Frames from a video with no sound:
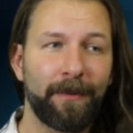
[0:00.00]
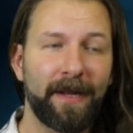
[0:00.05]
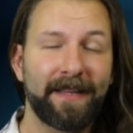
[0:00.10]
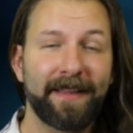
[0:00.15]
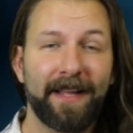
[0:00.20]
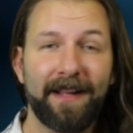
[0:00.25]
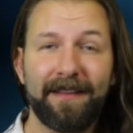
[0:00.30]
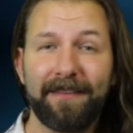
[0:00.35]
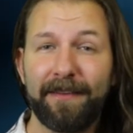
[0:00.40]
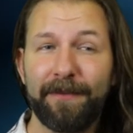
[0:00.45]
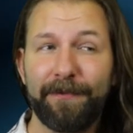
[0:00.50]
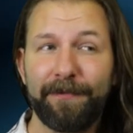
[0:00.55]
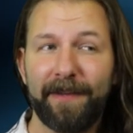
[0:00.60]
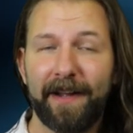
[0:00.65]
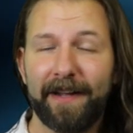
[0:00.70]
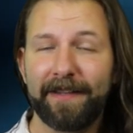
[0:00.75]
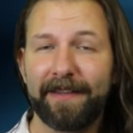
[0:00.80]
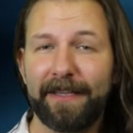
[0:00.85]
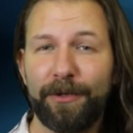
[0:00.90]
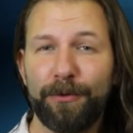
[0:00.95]
and that's the
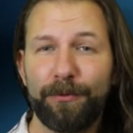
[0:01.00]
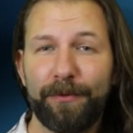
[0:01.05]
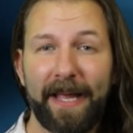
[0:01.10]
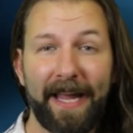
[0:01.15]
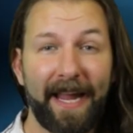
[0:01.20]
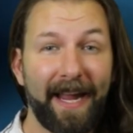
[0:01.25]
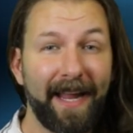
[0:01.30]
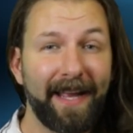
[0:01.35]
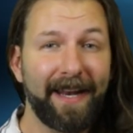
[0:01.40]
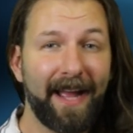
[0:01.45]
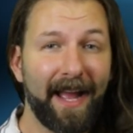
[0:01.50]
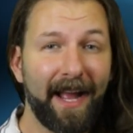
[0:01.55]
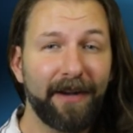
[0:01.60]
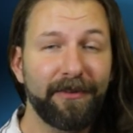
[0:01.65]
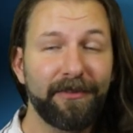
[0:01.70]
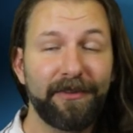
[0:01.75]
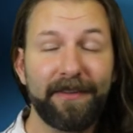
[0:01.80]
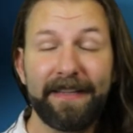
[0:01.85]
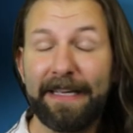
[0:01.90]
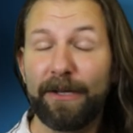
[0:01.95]
fact that you can
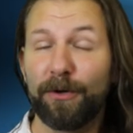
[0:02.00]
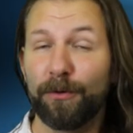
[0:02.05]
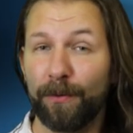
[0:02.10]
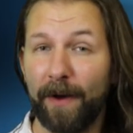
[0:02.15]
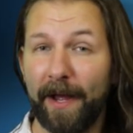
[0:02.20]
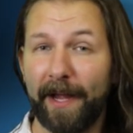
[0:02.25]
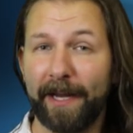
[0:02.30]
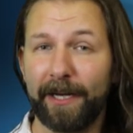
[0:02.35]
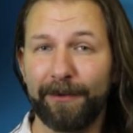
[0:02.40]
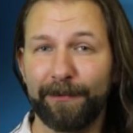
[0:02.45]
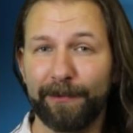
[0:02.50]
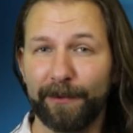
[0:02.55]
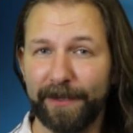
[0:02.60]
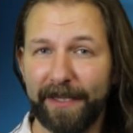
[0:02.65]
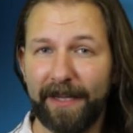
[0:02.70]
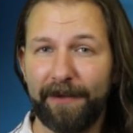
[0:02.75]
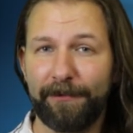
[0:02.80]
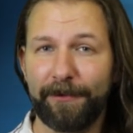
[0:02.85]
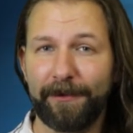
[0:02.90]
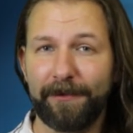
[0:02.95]
actually grind for
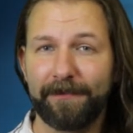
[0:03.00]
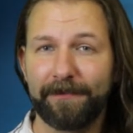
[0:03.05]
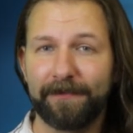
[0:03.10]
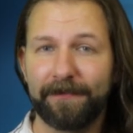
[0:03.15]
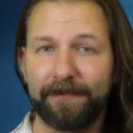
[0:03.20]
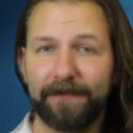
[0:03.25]
level.